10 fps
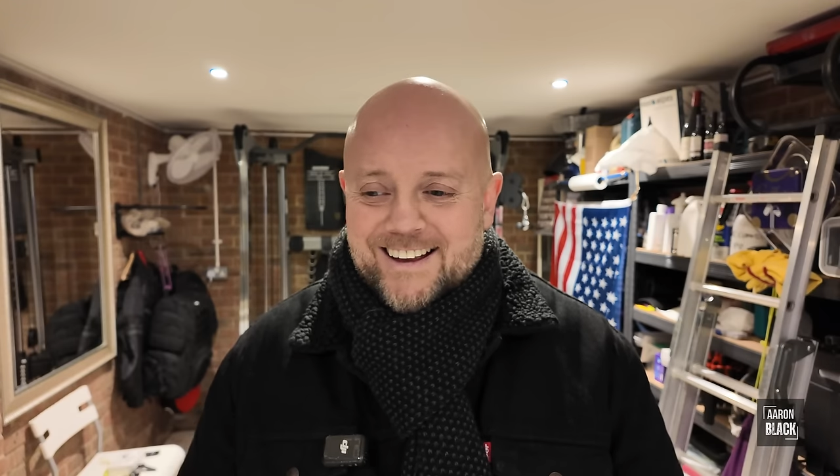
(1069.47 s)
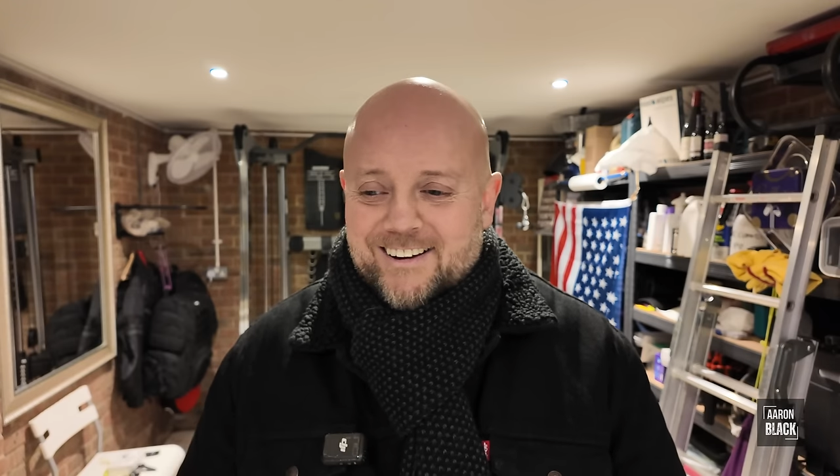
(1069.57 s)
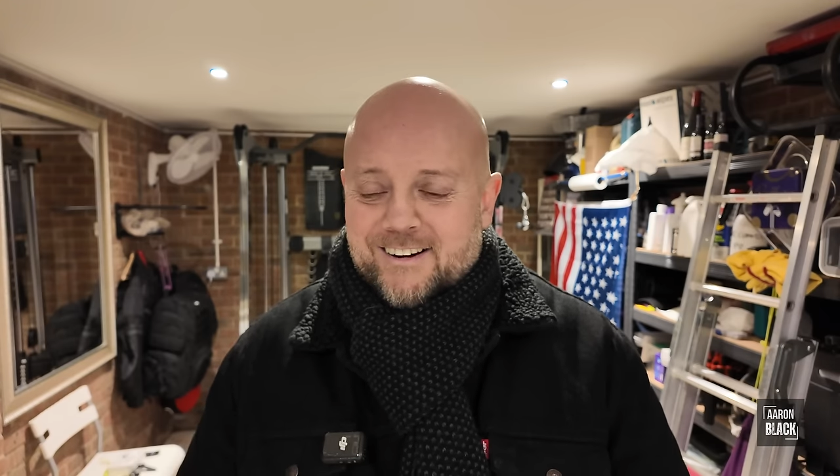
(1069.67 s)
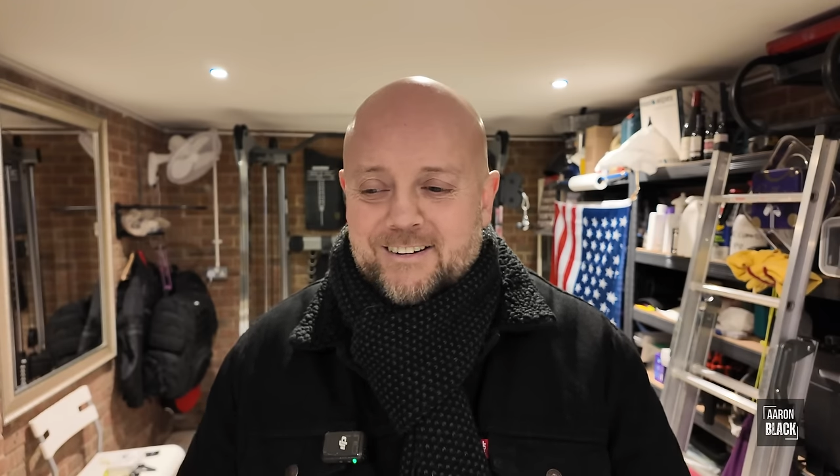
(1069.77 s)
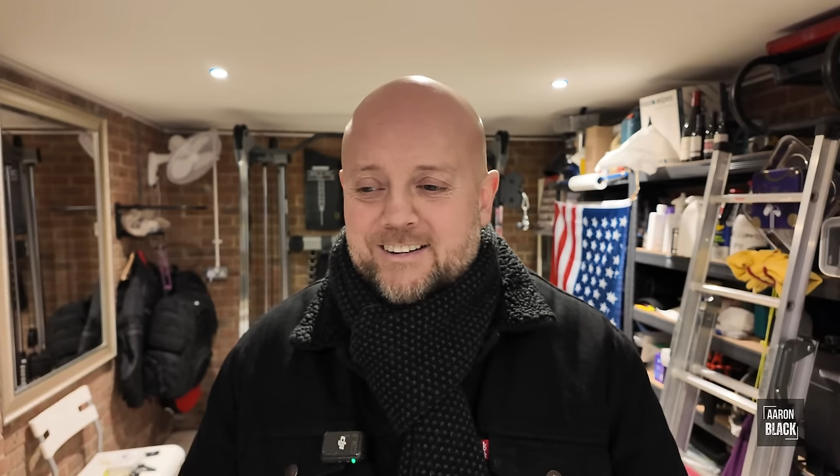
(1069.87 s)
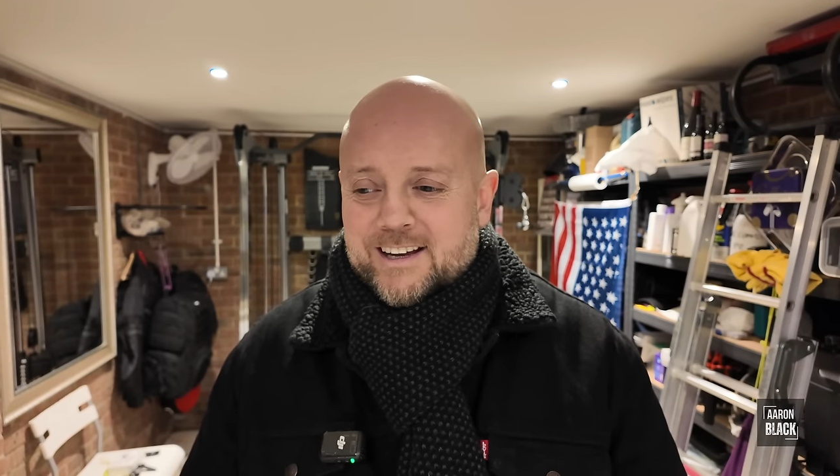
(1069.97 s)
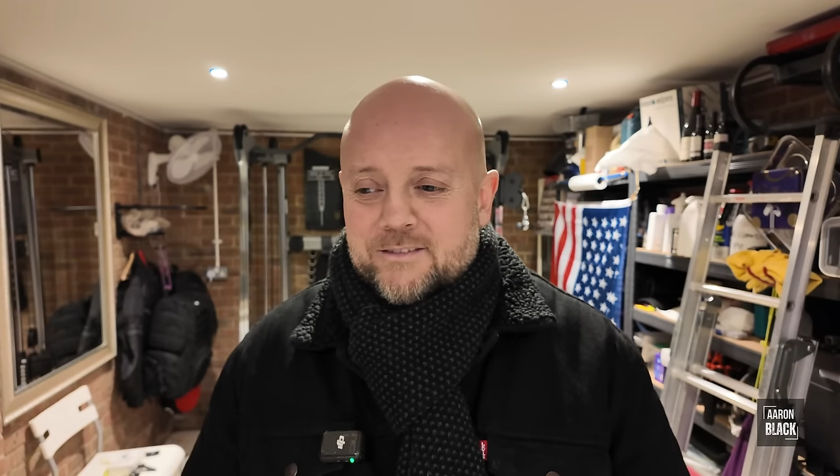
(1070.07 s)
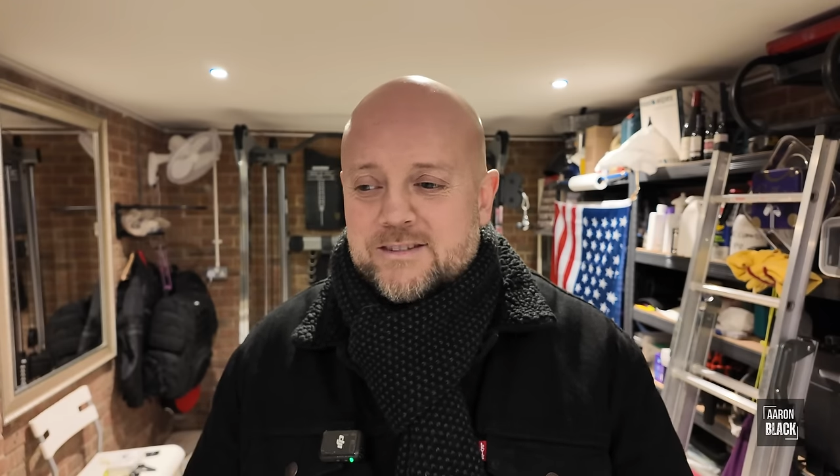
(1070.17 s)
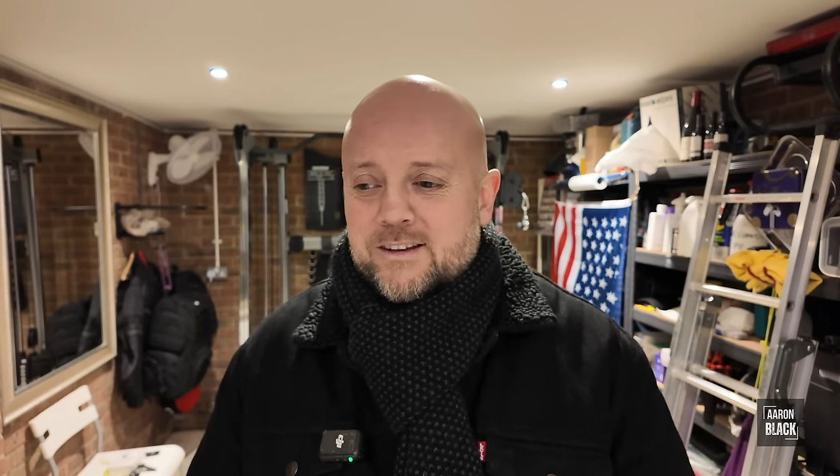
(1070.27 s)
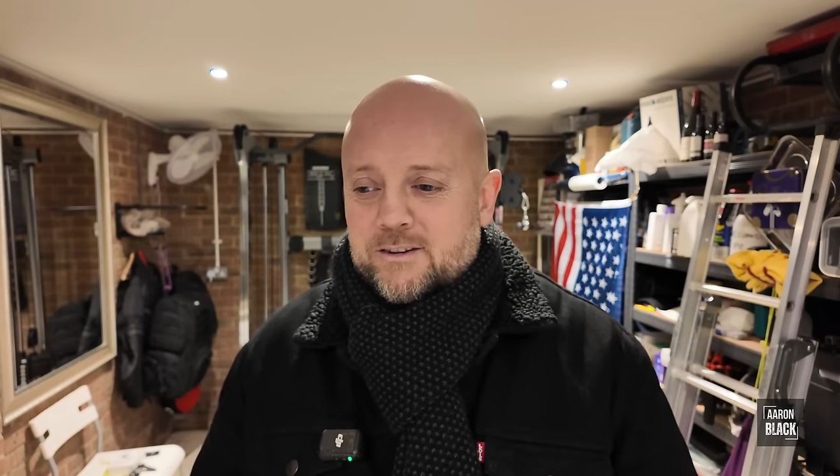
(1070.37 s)
Harley
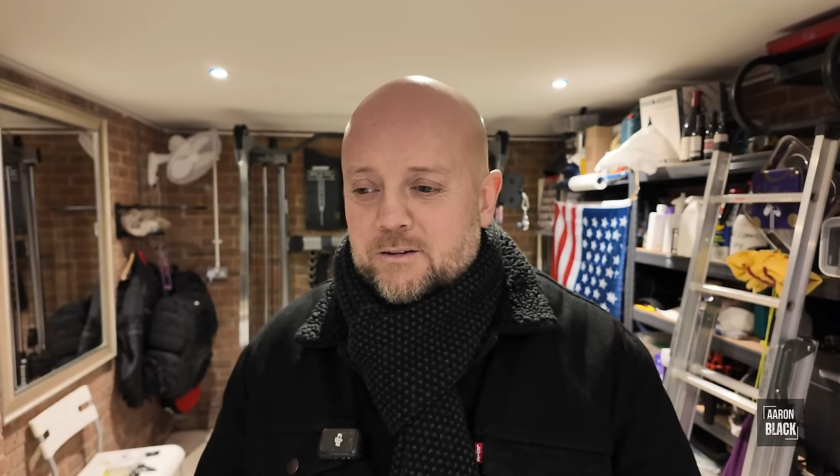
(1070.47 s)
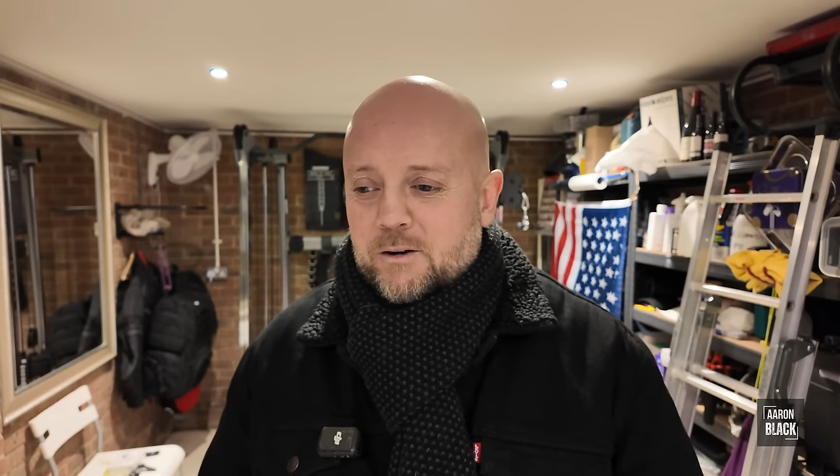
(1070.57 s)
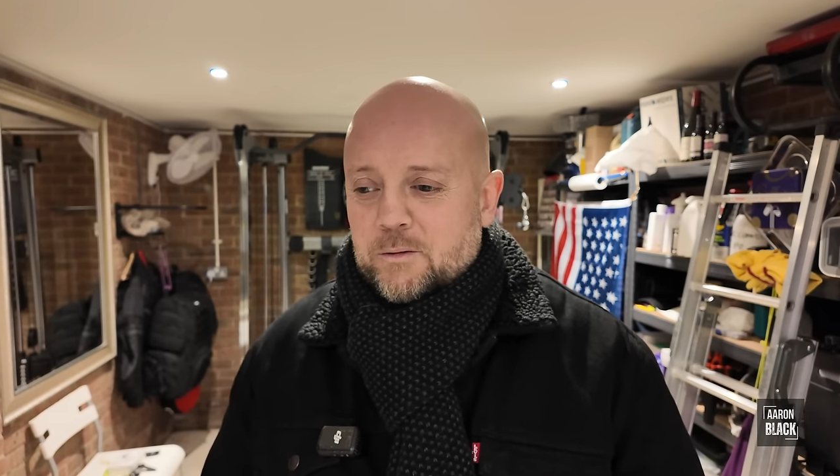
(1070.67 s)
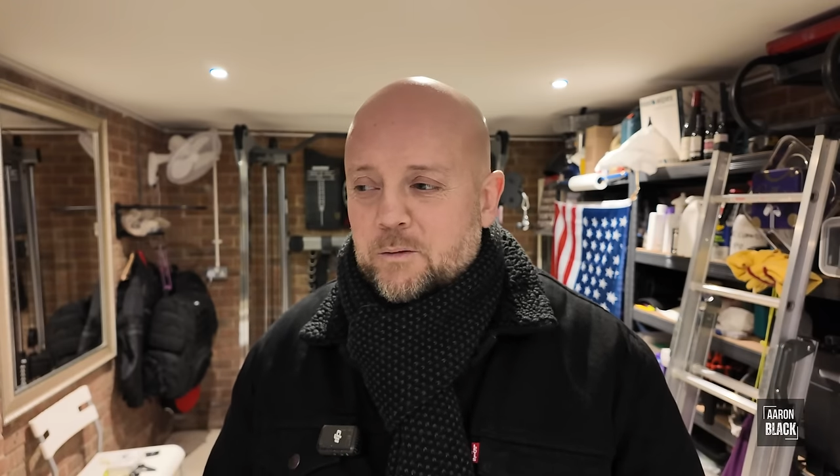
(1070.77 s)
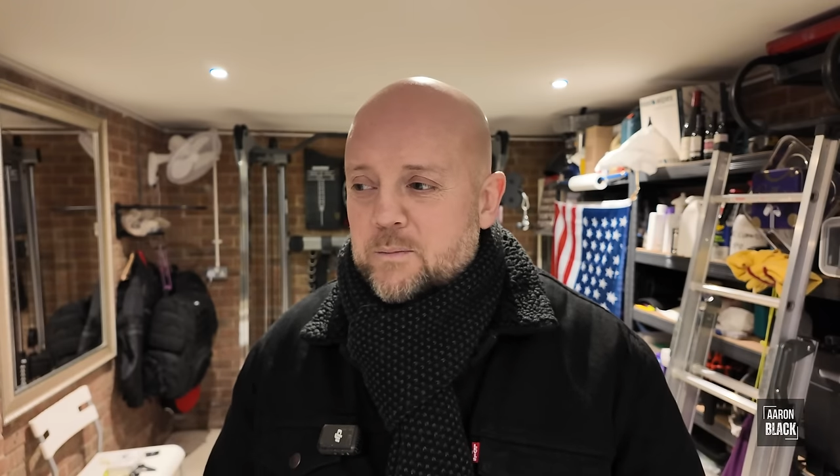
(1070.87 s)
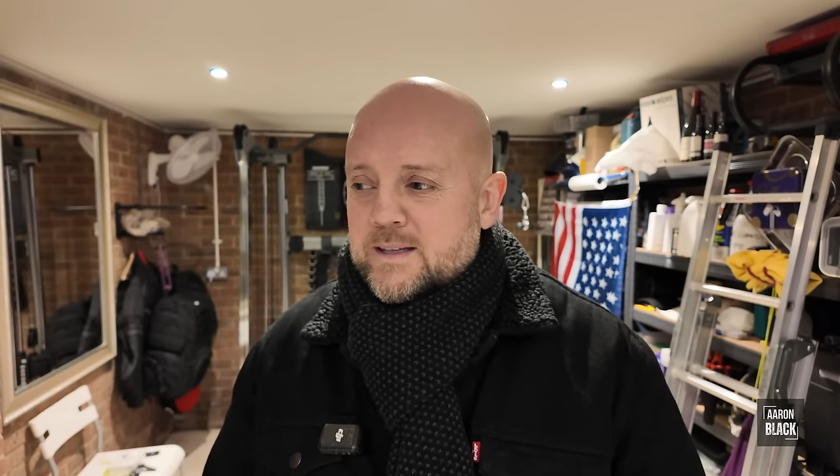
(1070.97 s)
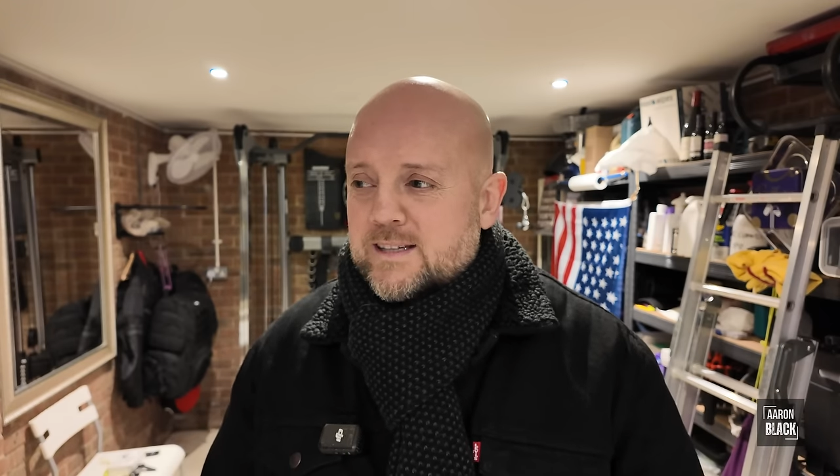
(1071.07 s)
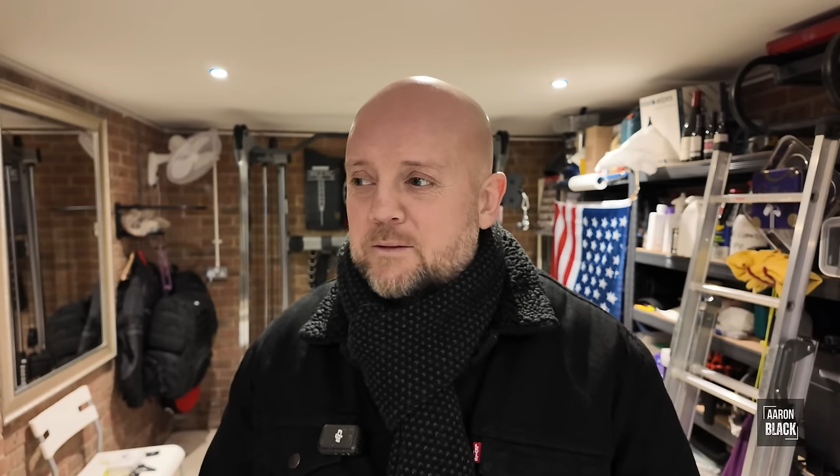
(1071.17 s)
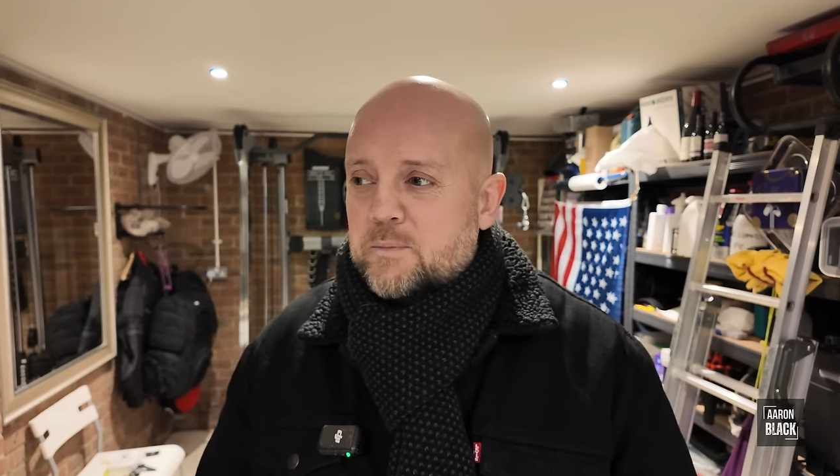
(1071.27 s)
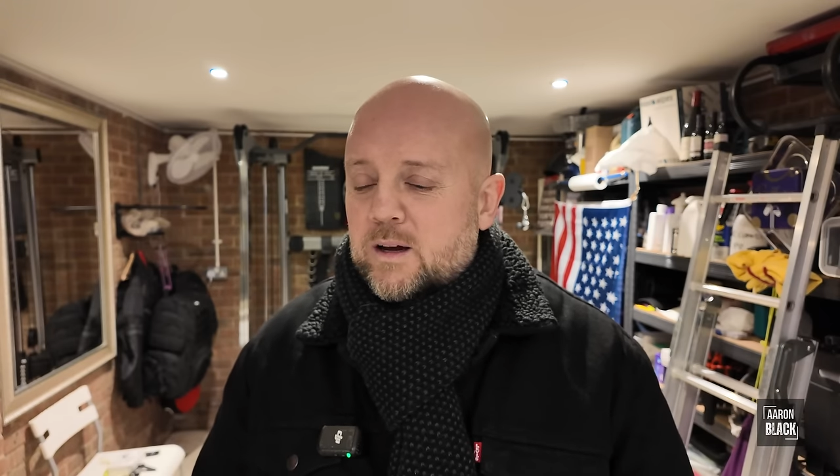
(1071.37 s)
Davidson do not want to admit
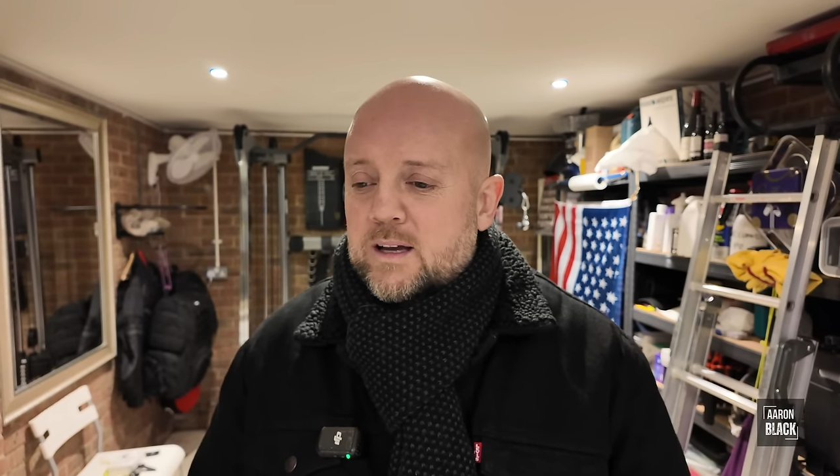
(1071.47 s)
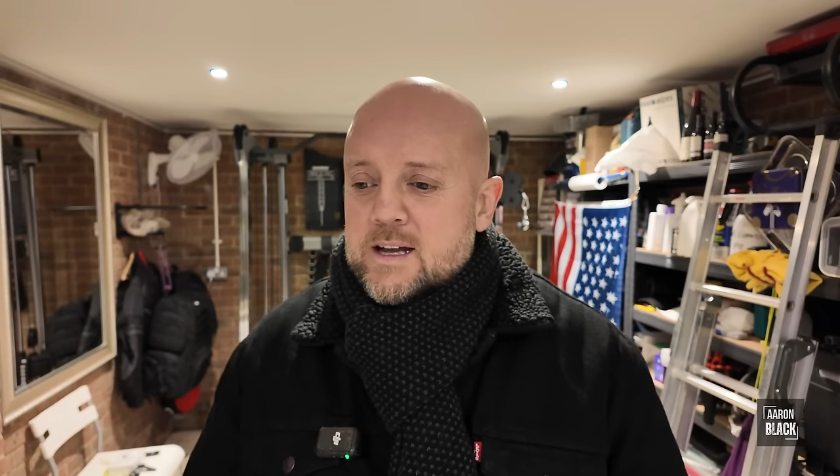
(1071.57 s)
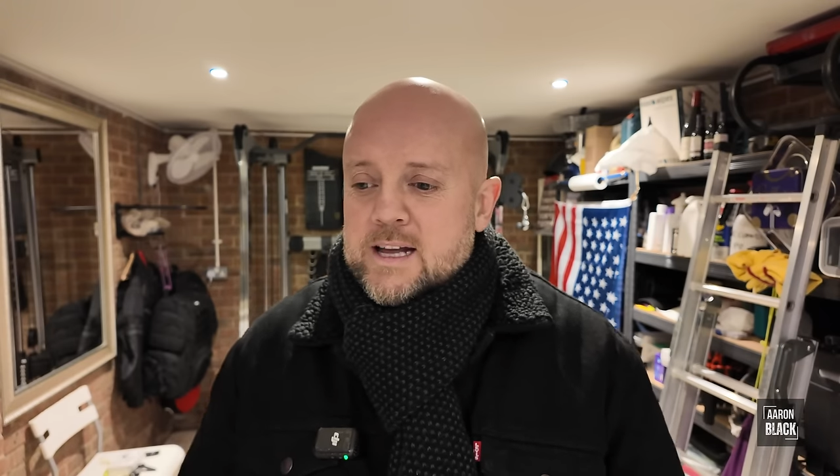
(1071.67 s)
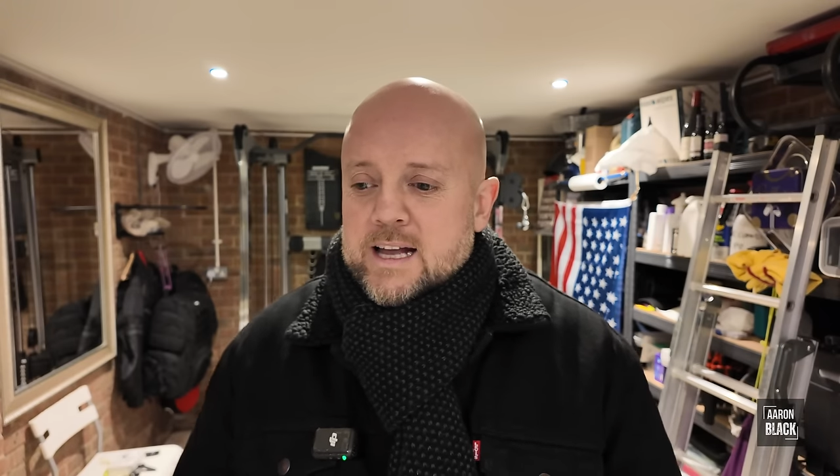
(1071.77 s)
it, but